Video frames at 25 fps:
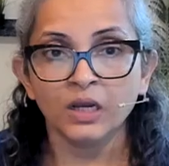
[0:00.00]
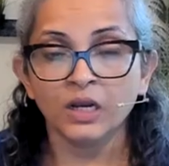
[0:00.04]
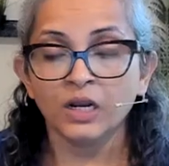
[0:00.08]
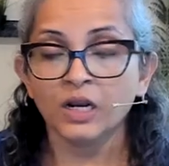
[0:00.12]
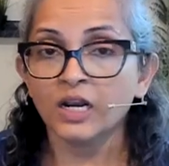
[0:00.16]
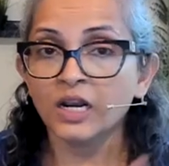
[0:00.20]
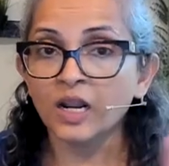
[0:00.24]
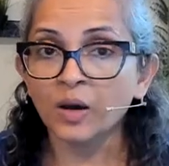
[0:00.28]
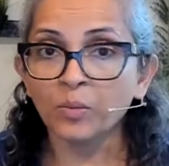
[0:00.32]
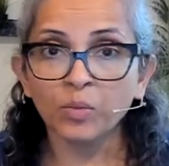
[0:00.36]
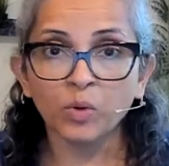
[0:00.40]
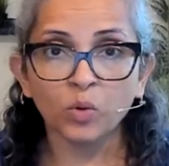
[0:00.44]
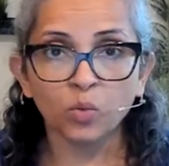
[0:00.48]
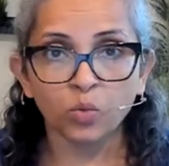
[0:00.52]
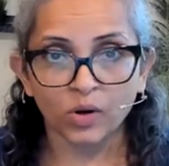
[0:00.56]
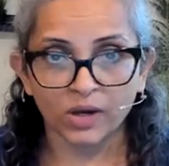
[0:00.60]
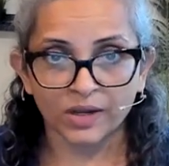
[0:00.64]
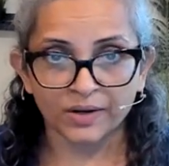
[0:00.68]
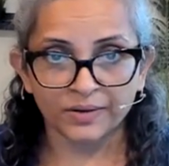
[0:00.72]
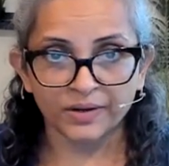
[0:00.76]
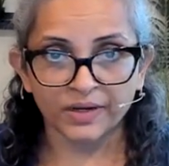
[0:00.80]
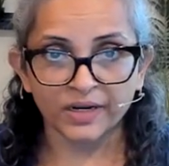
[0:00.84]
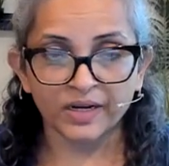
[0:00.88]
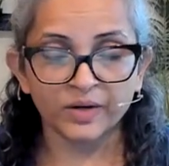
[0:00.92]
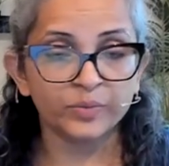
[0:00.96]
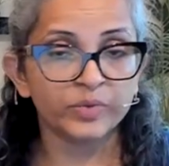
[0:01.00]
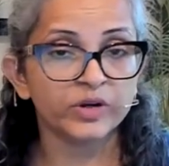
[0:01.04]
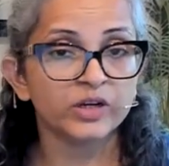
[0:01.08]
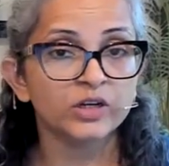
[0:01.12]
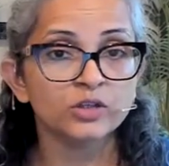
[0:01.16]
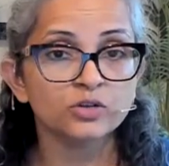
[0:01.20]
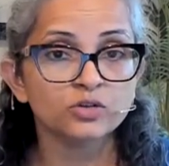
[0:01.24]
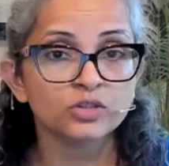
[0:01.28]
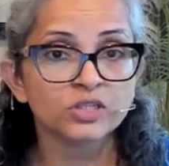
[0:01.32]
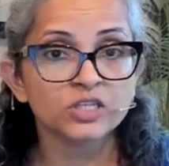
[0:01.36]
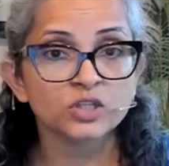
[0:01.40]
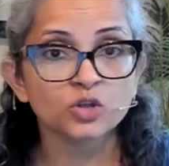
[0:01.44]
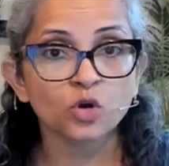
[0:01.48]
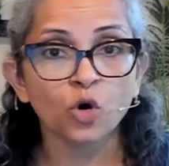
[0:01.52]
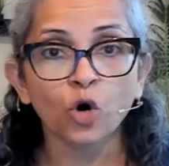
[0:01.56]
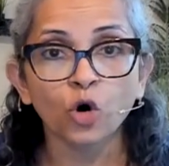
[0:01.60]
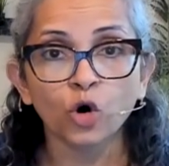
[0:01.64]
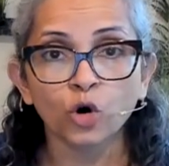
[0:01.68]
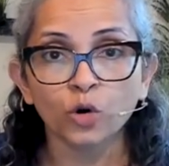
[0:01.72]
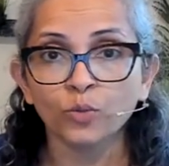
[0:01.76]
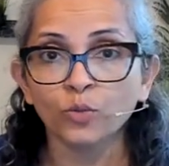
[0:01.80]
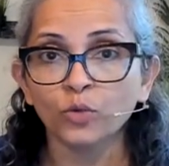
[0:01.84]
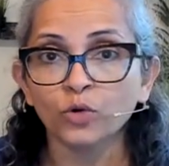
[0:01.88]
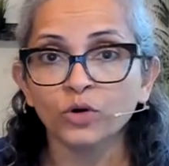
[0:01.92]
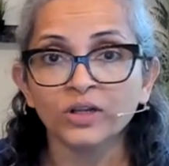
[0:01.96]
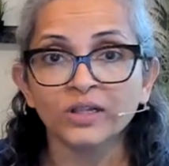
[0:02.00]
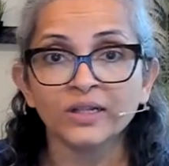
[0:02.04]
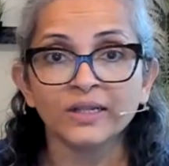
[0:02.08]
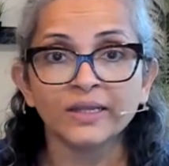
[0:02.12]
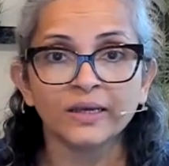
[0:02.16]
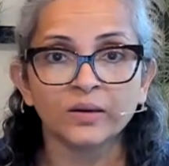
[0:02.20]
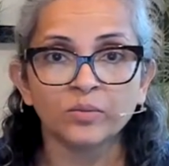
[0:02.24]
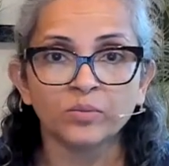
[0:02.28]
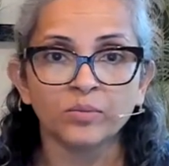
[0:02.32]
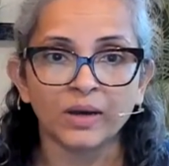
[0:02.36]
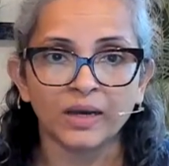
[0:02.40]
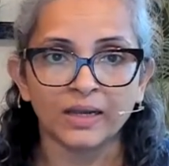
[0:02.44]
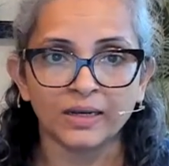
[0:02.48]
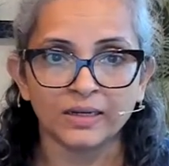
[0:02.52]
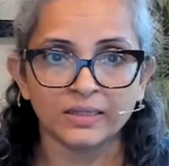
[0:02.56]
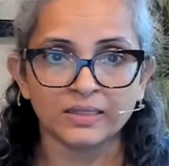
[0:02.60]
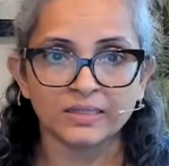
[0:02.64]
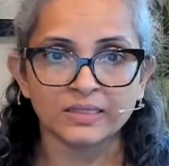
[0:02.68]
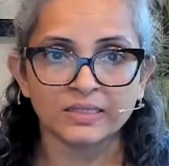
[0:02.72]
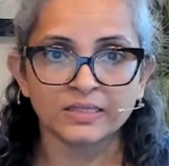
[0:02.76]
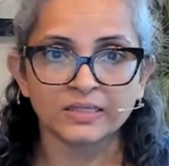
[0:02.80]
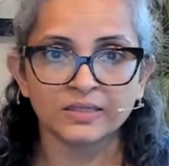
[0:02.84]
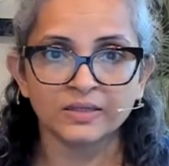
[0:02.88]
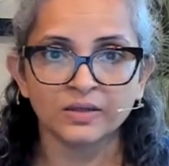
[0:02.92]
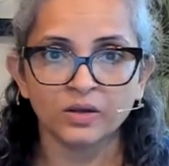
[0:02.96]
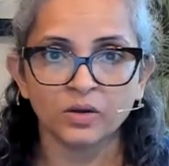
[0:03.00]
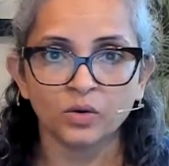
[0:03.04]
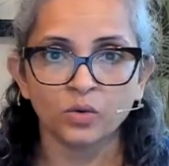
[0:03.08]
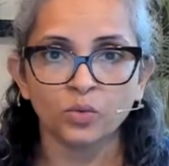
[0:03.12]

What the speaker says: Number one, it produces hormonal imbalance.